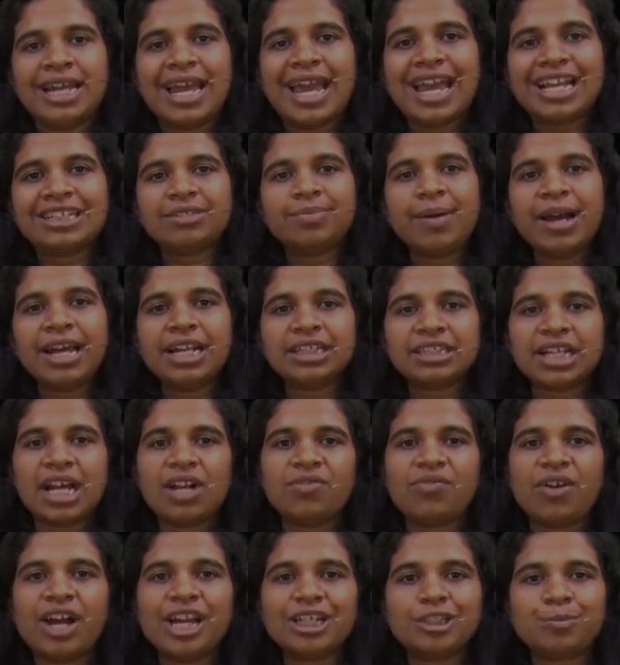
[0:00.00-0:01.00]
X minus
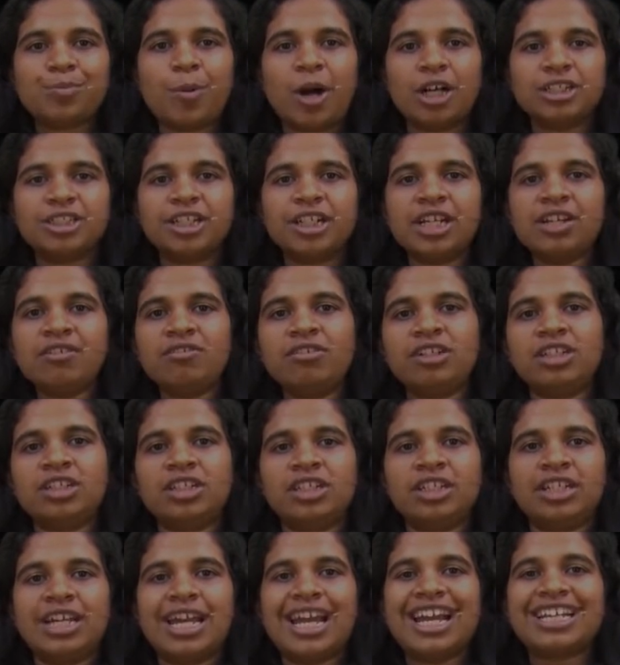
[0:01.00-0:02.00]
alpha is positive.
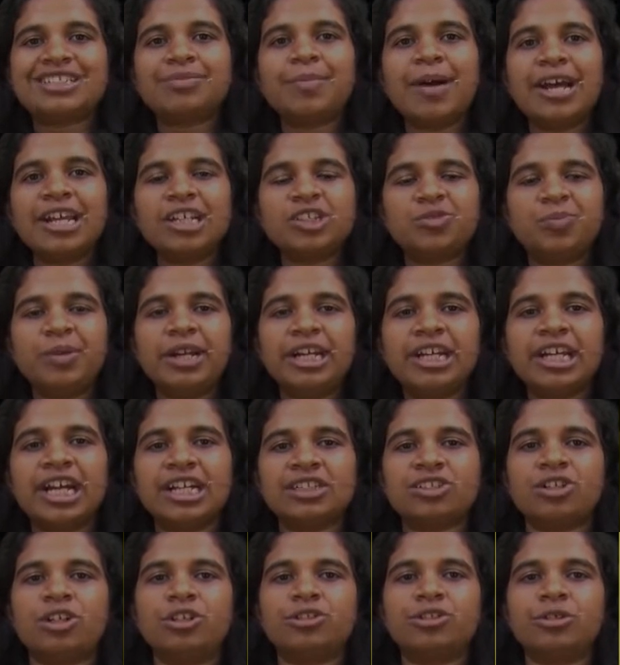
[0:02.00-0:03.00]
X minus beta
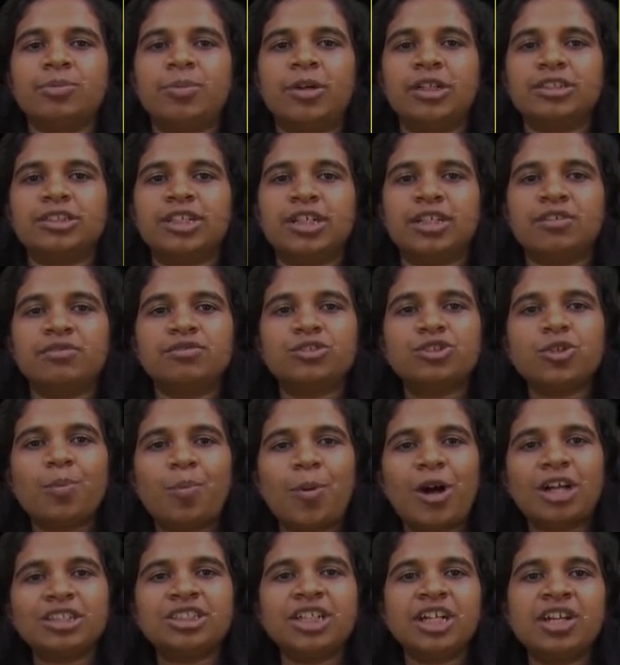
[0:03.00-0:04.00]
is also positive. So
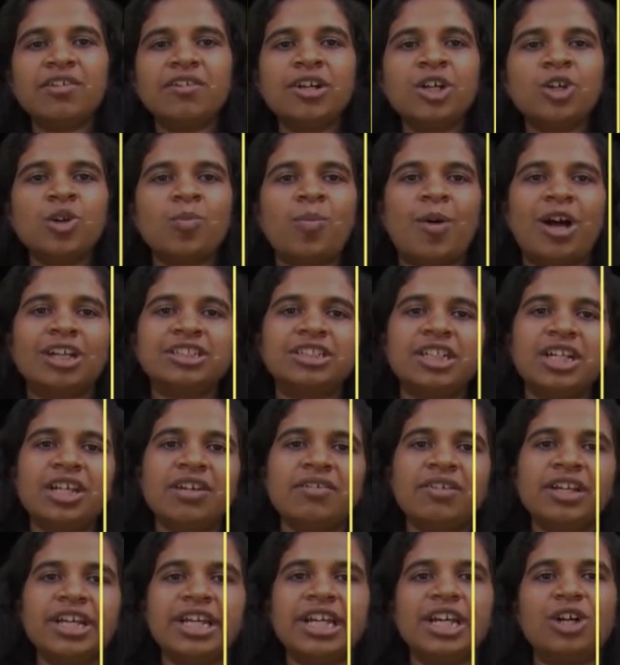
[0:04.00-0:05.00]
positive into
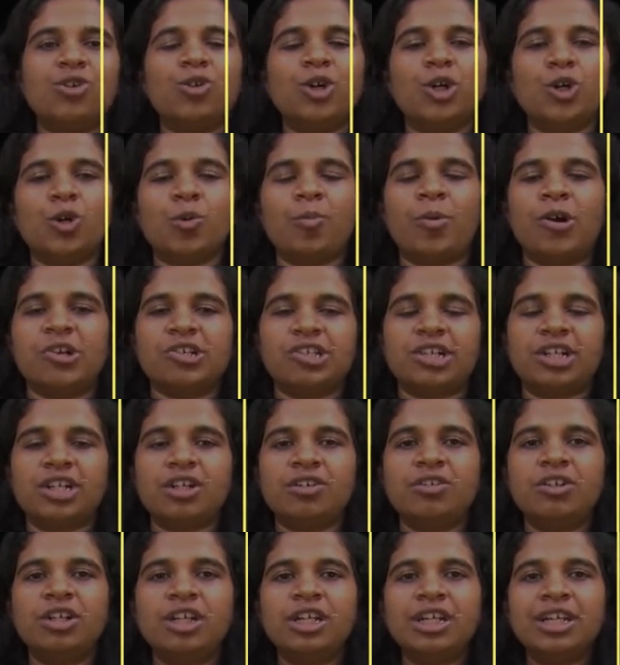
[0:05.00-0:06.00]
positive equal to
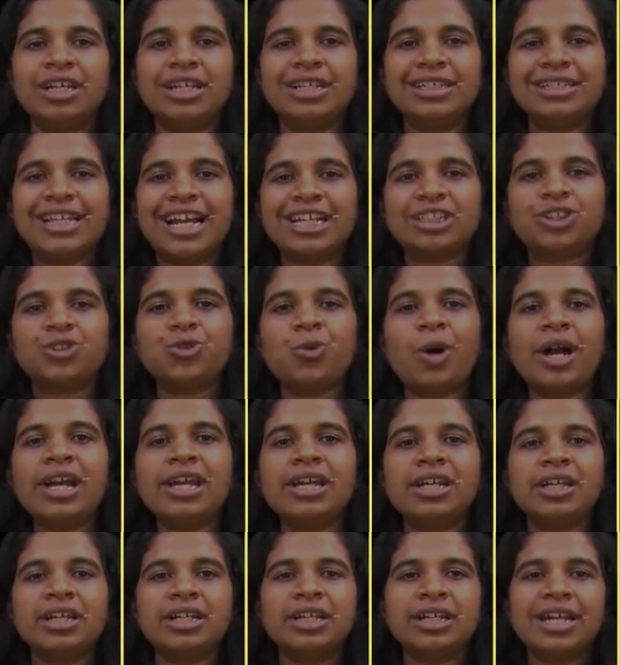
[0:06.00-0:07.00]
positive. That's
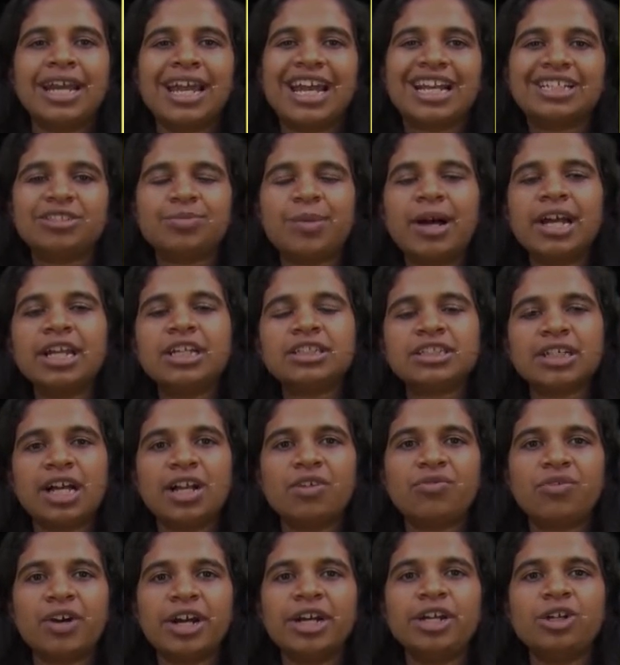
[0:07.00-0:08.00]
why x minus
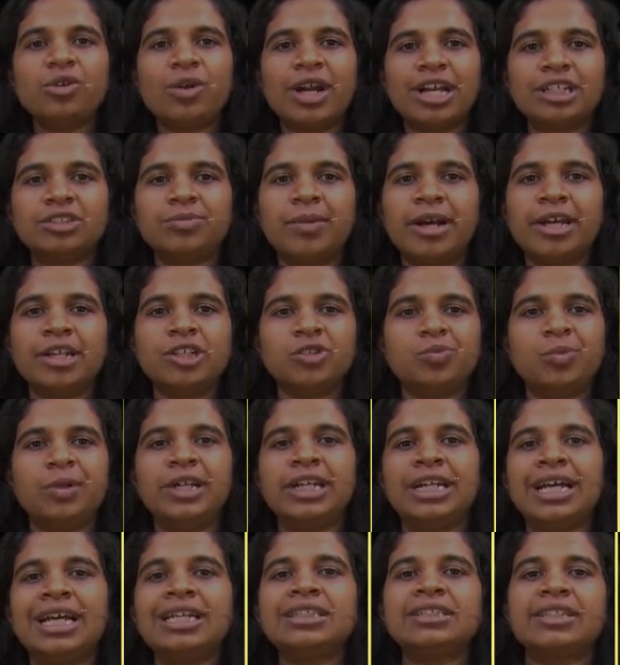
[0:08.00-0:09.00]
alpha into x minus
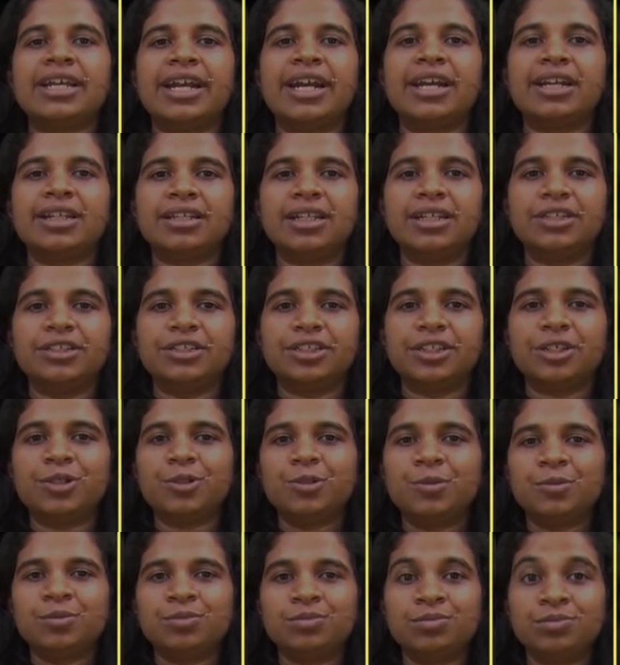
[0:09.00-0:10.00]
beta is greater than
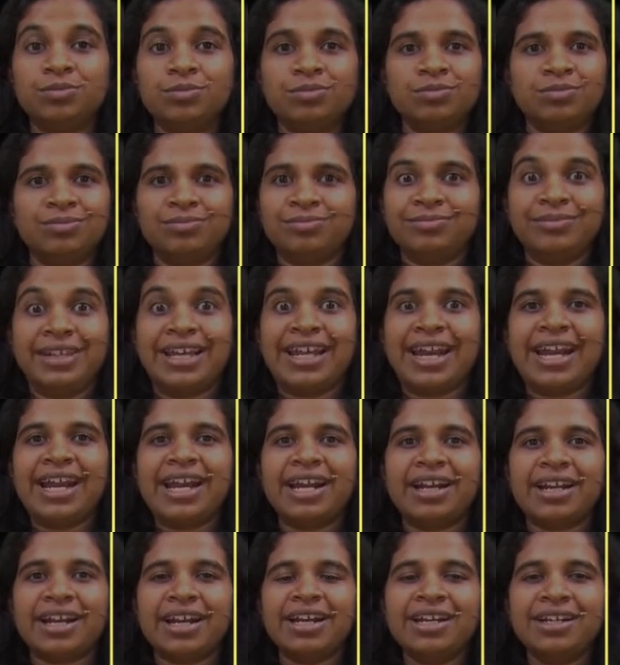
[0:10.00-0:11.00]
zero.
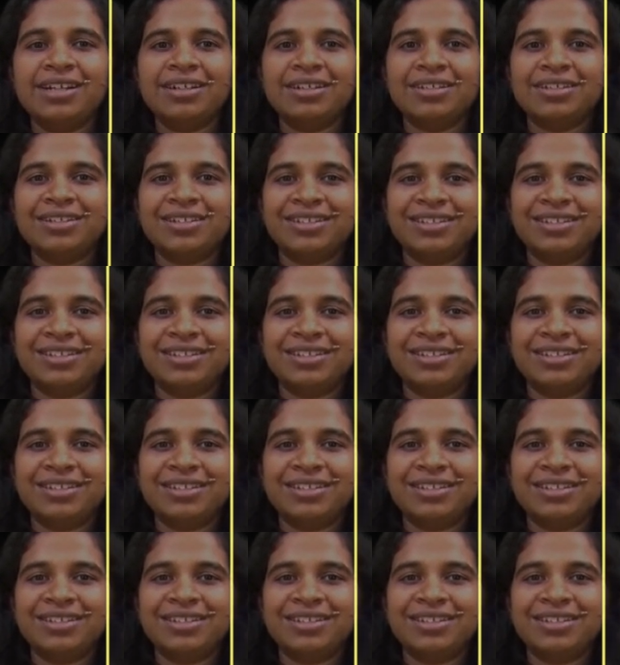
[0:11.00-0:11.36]
Great, right?